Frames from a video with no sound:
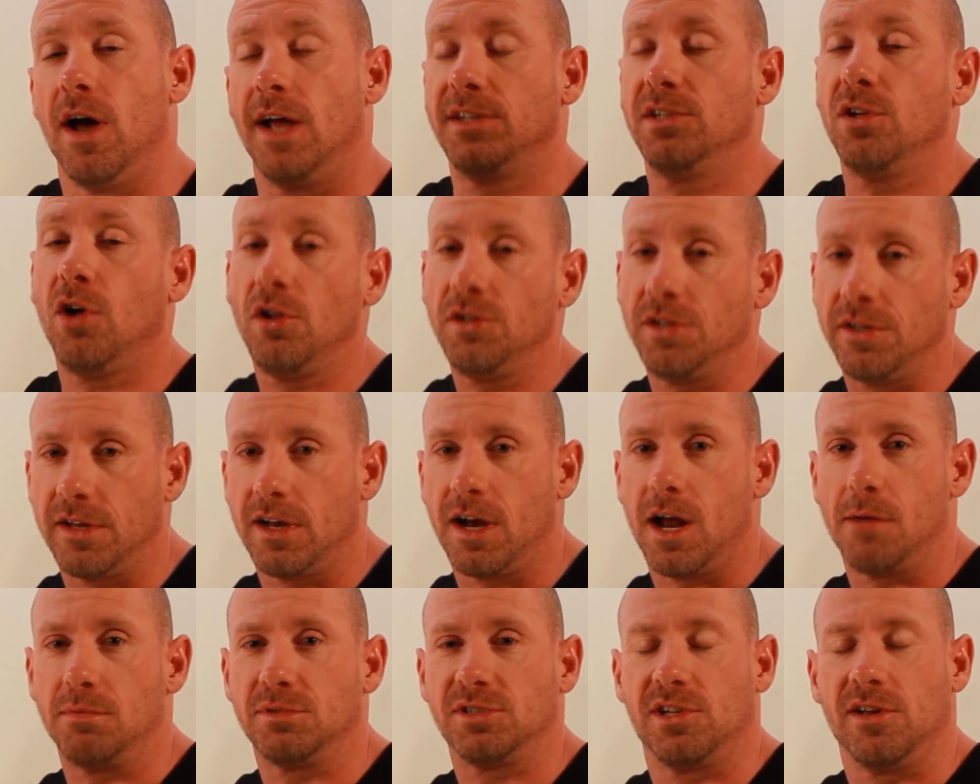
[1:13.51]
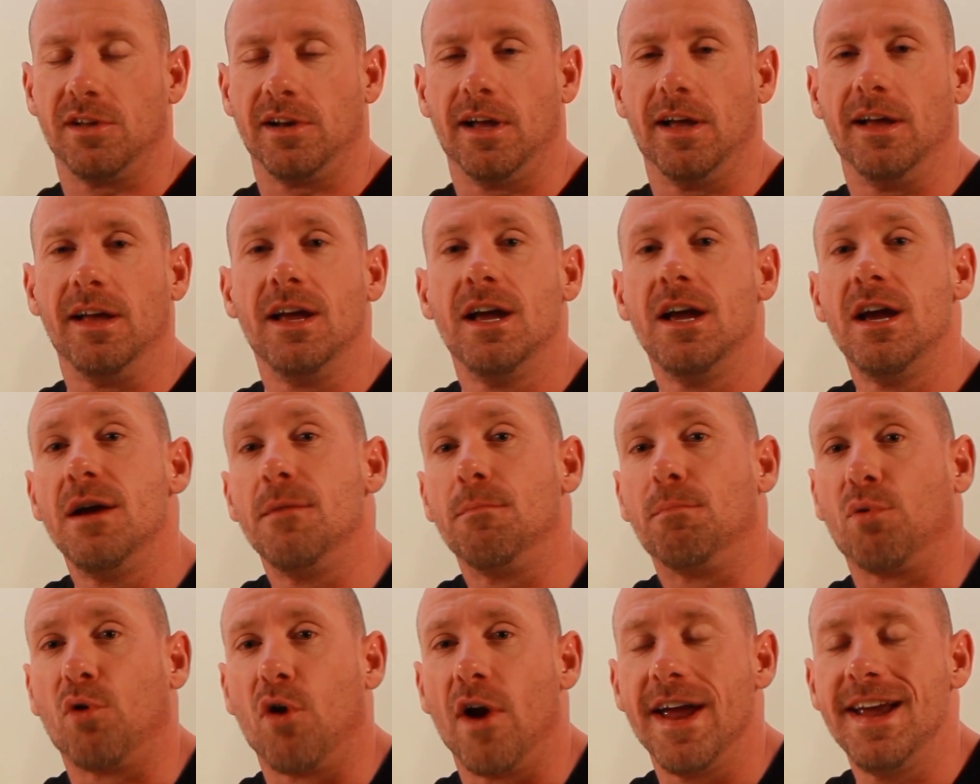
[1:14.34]
I told you that I was going to
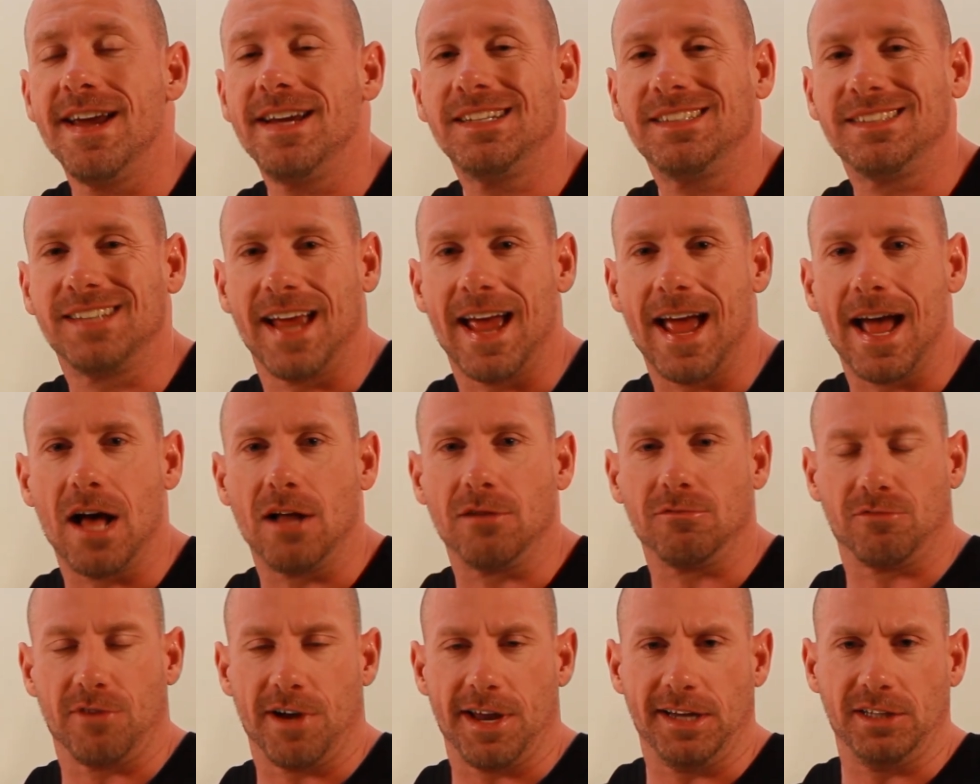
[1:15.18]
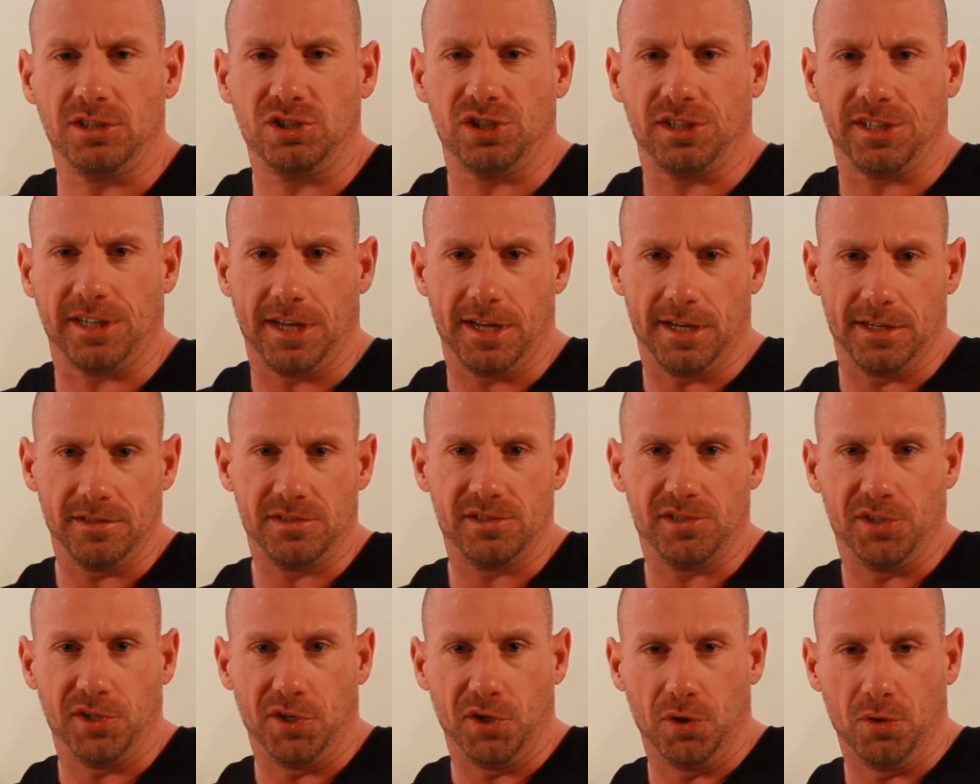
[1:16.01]
break down ranging
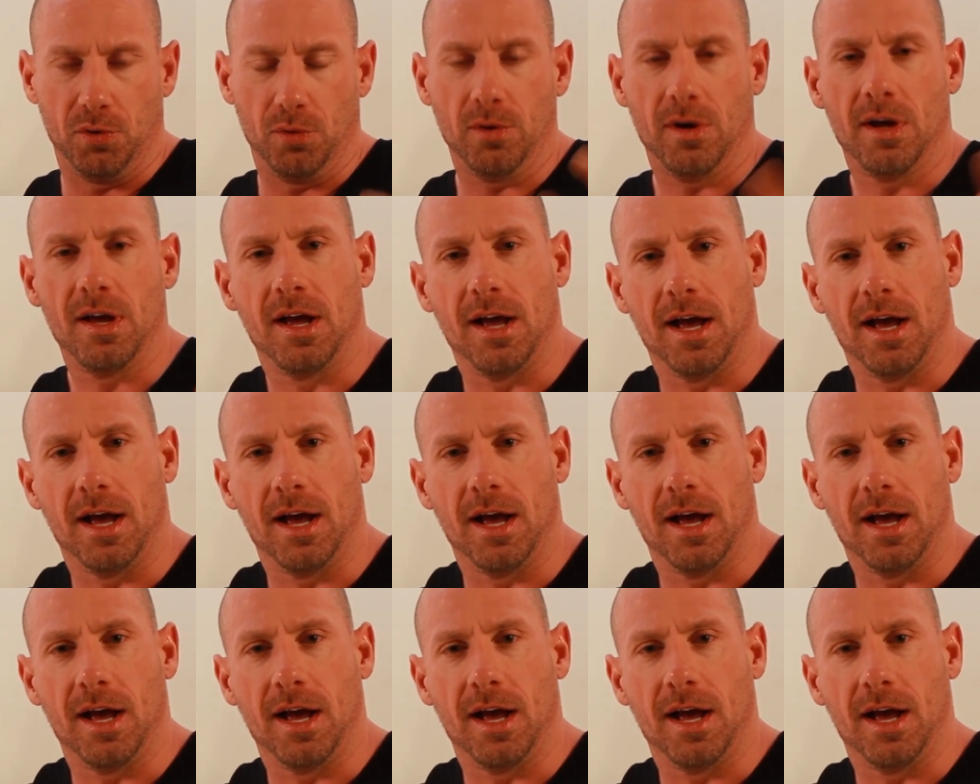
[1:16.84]
into